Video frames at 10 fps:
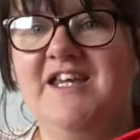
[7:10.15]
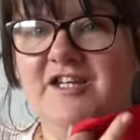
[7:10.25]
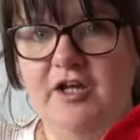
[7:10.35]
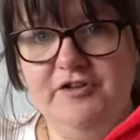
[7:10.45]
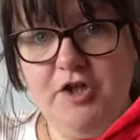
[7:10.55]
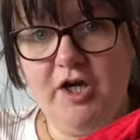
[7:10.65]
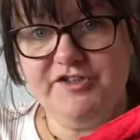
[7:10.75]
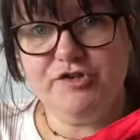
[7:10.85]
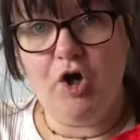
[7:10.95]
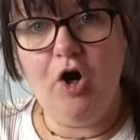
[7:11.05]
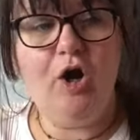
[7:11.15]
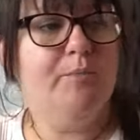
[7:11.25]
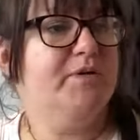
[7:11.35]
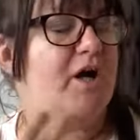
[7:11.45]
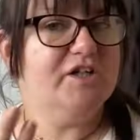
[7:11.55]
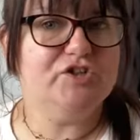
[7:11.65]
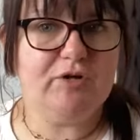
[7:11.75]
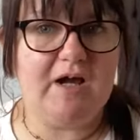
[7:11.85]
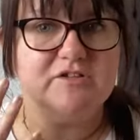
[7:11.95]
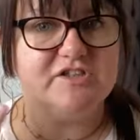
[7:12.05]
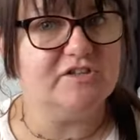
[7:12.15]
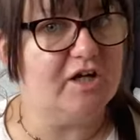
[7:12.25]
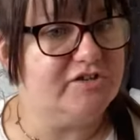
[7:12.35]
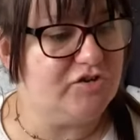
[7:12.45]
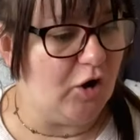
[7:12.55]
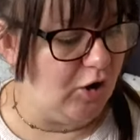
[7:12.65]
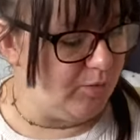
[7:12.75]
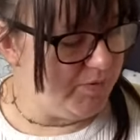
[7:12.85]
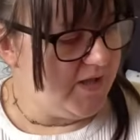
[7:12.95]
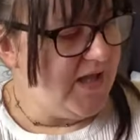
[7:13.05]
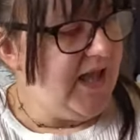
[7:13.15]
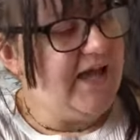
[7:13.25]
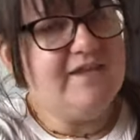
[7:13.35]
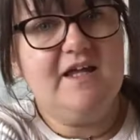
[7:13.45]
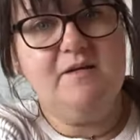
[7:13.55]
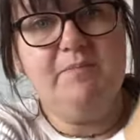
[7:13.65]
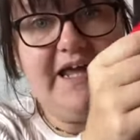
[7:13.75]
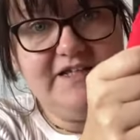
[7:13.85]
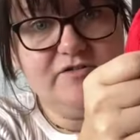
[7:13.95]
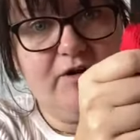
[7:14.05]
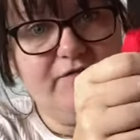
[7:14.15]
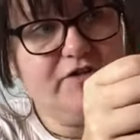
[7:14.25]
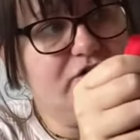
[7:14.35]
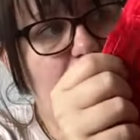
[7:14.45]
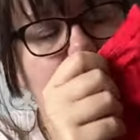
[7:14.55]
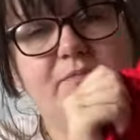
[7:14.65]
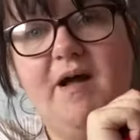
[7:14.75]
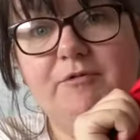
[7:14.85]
you know, the nice top, nice trousers, nice top, and then a blazer over the top.